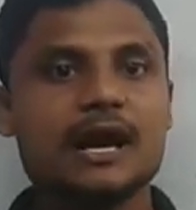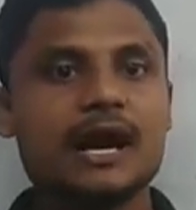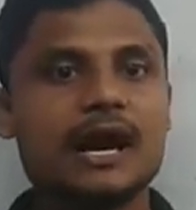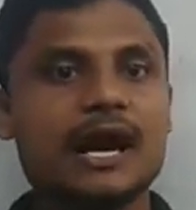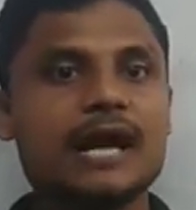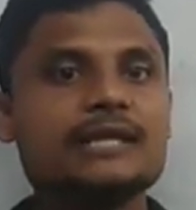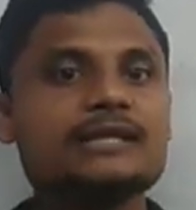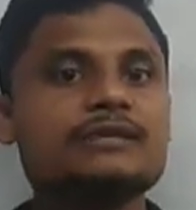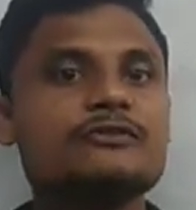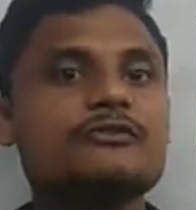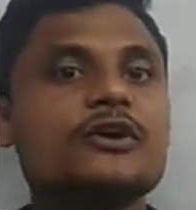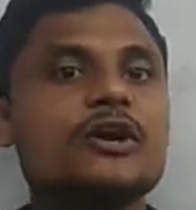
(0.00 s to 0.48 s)

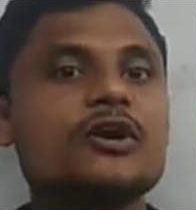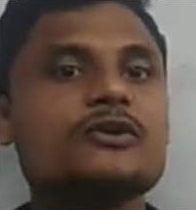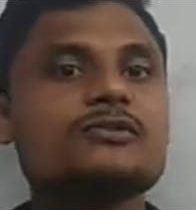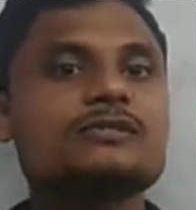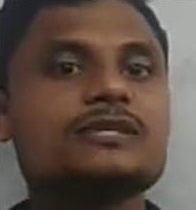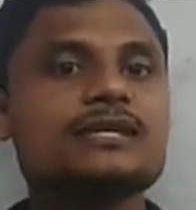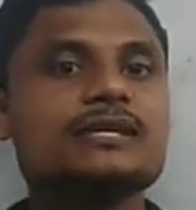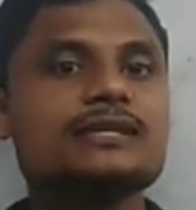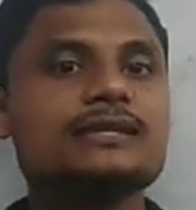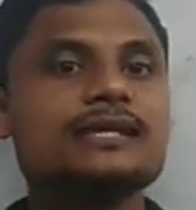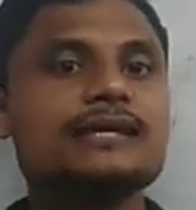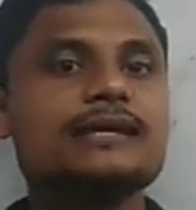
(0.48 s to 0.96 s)
And we have
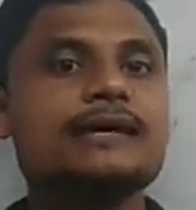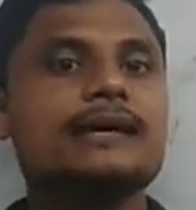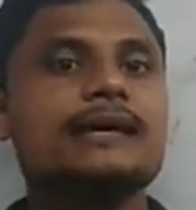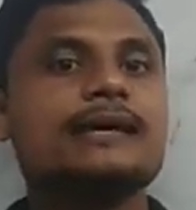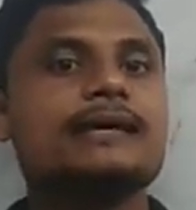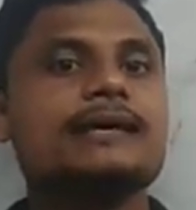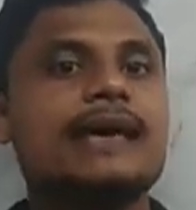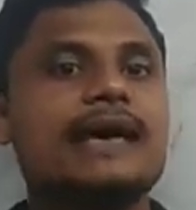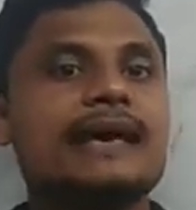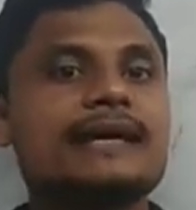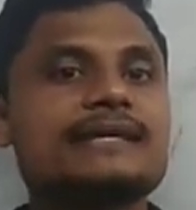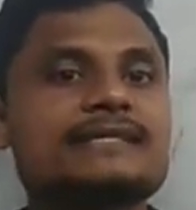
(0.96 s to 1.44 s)
seen the
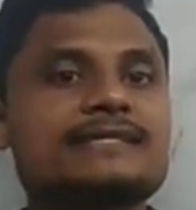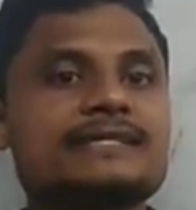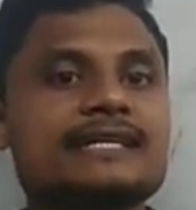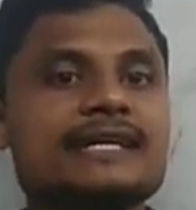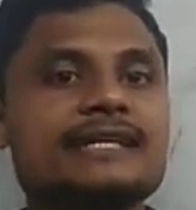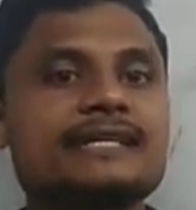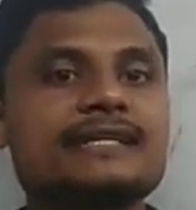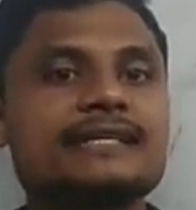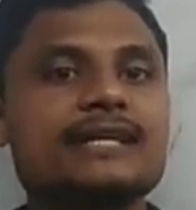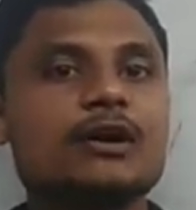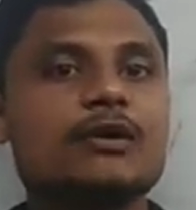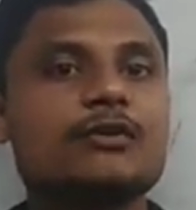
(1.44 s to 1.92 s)

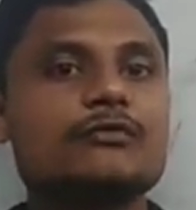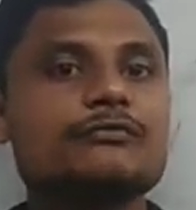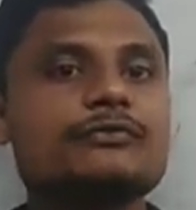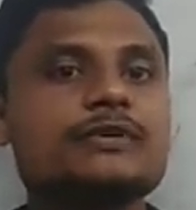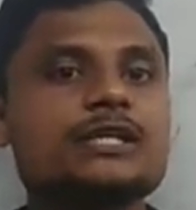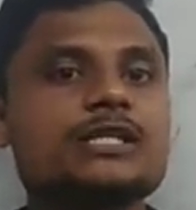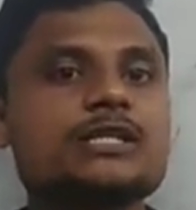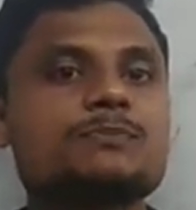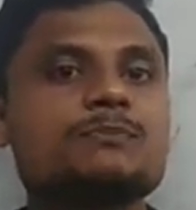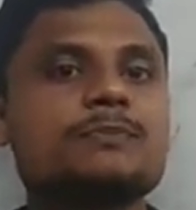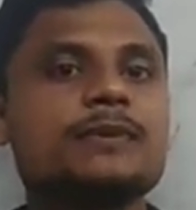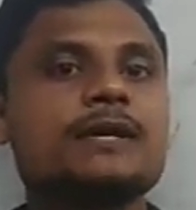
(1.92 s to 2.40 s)
extent of
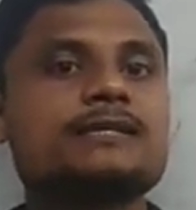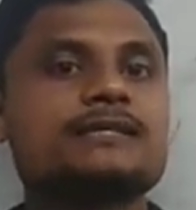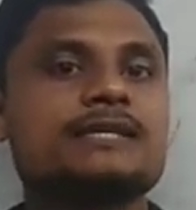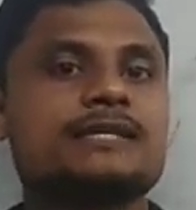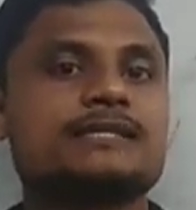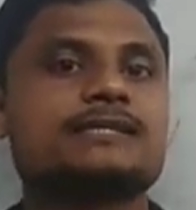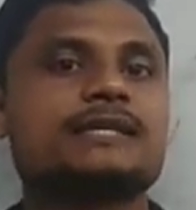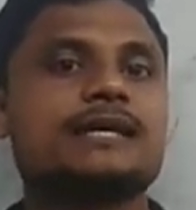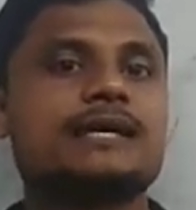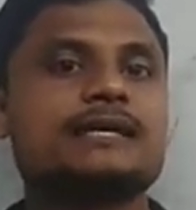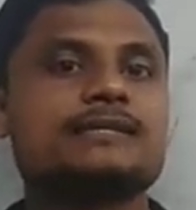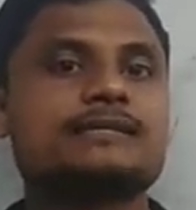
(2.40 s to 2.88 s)
the
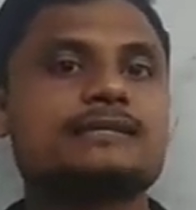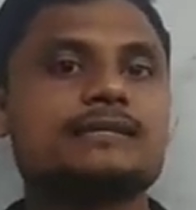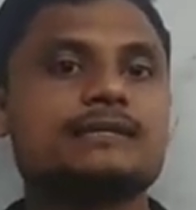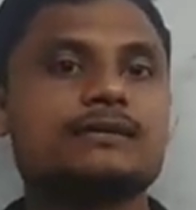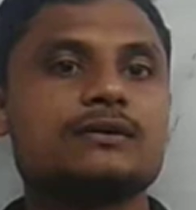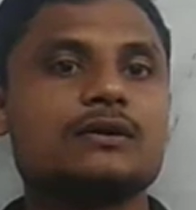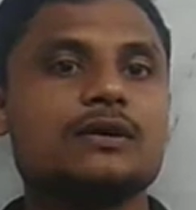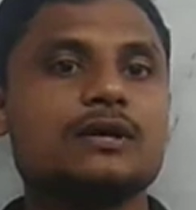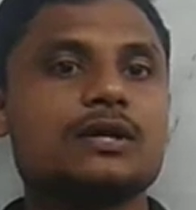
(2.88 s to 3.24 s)
species, guys.